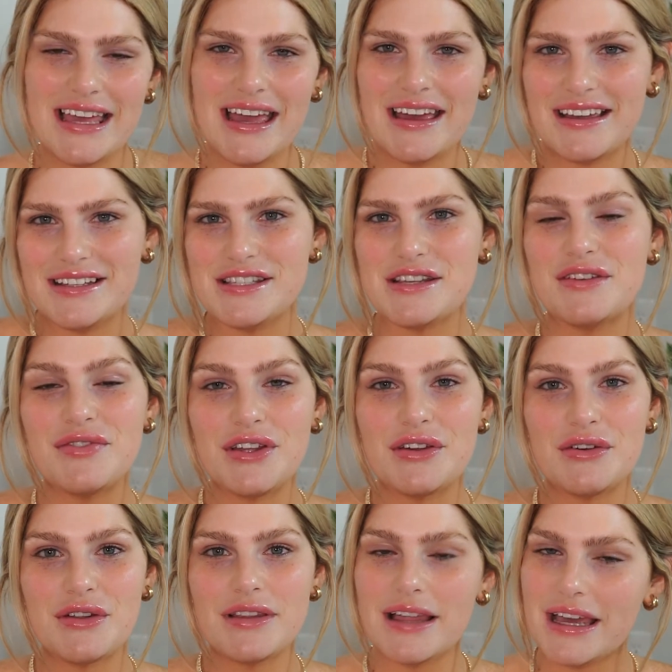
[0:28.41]
Yeah, so if
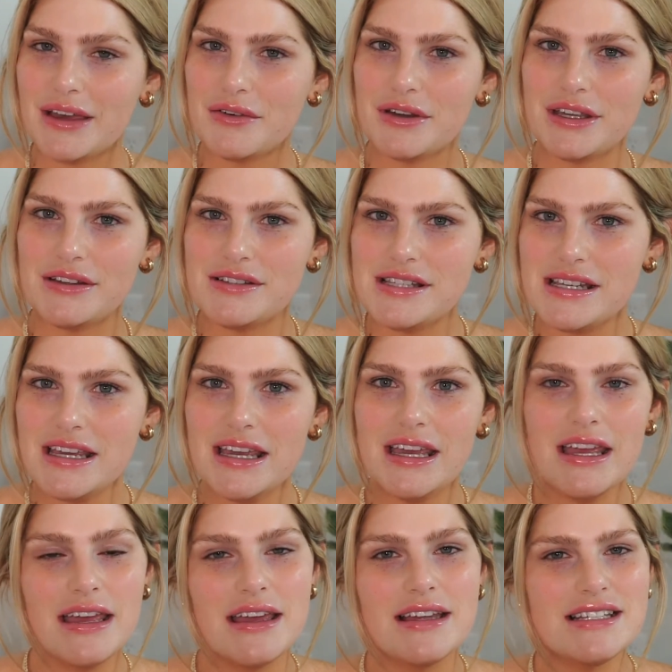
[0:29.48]
you like what you
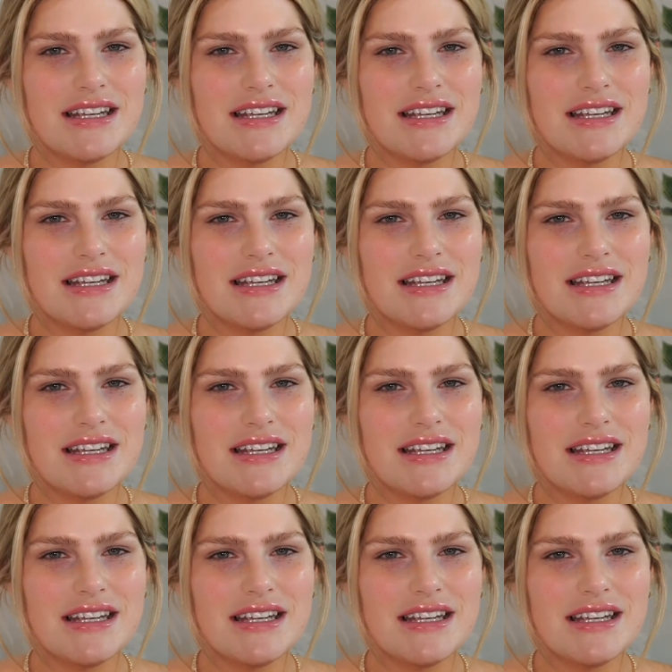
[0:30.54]
see,